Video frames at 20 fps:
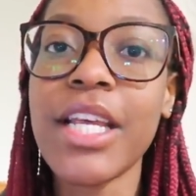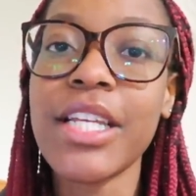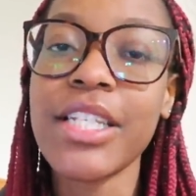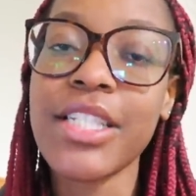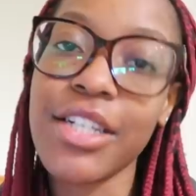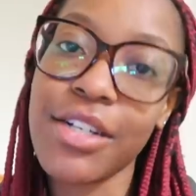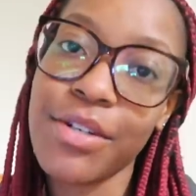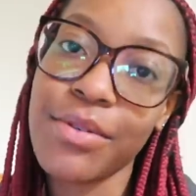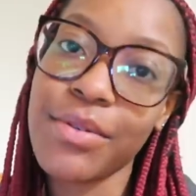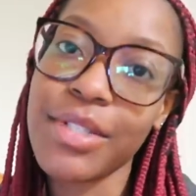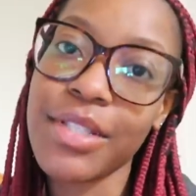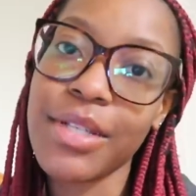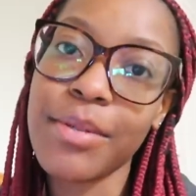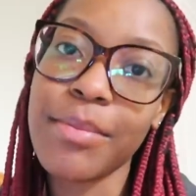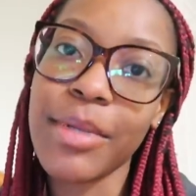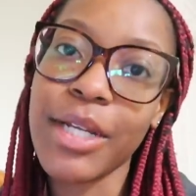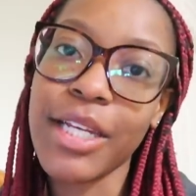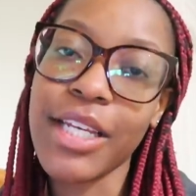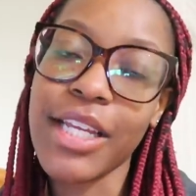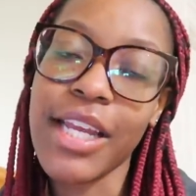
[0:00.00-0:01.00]
share it with
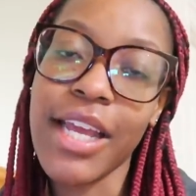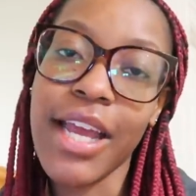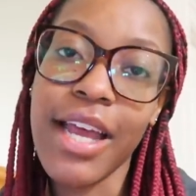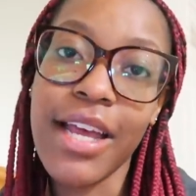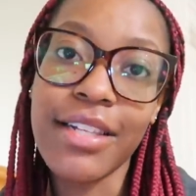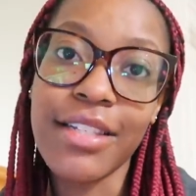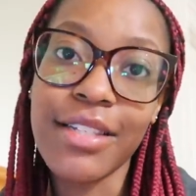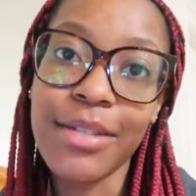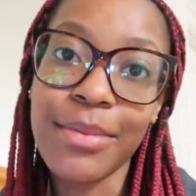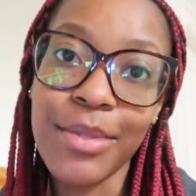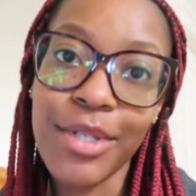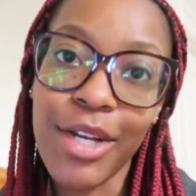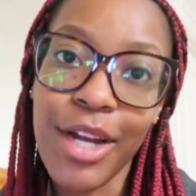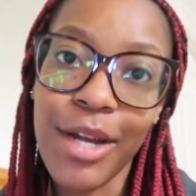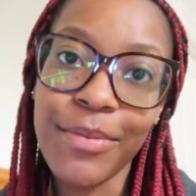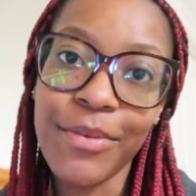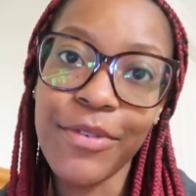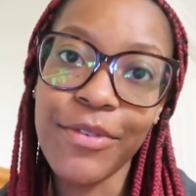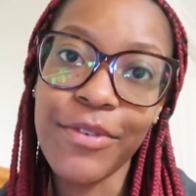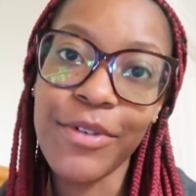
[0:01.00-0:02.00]
somebody and
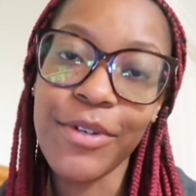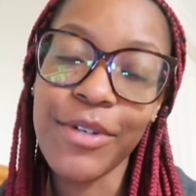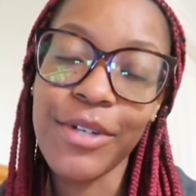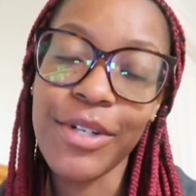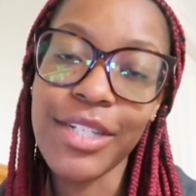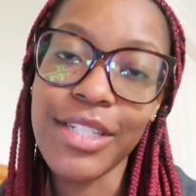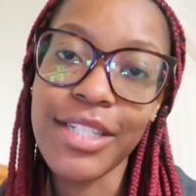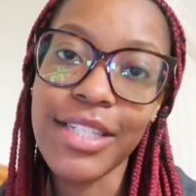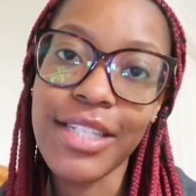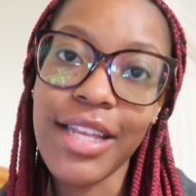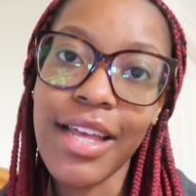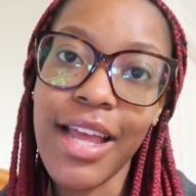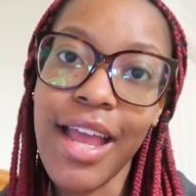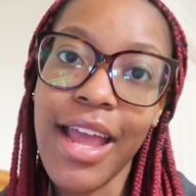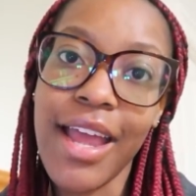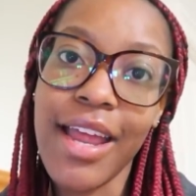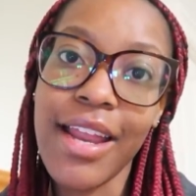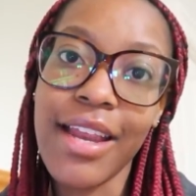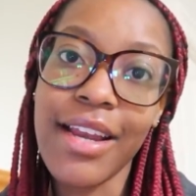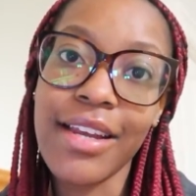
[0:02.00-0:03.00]
subscribe of course
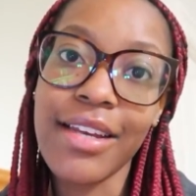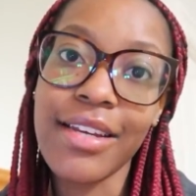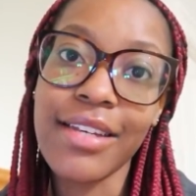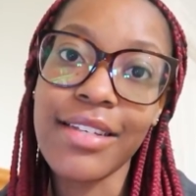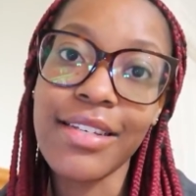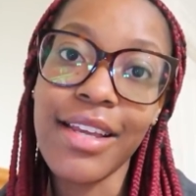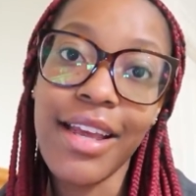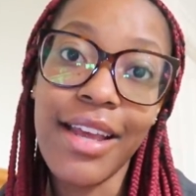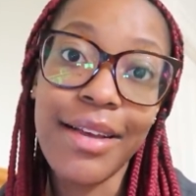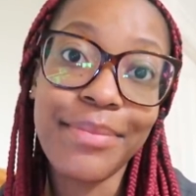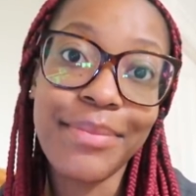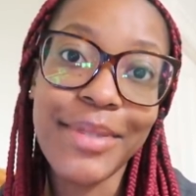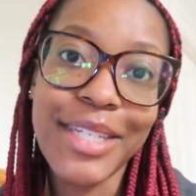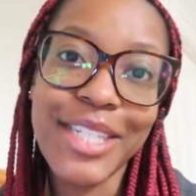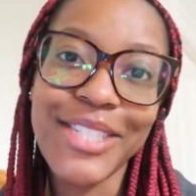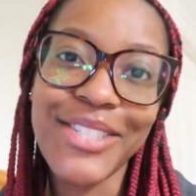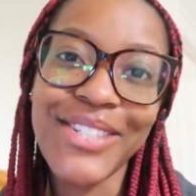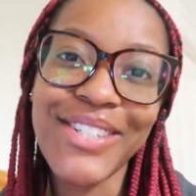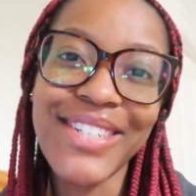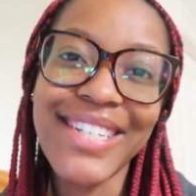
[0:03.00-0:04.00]
and yeah
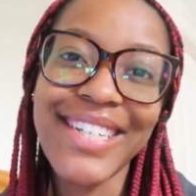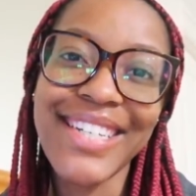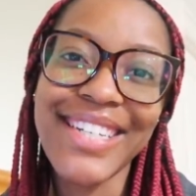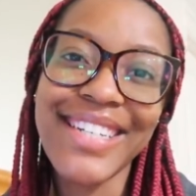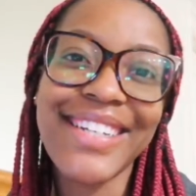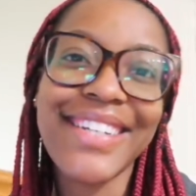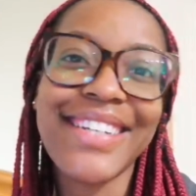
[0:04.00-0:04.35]
enjoy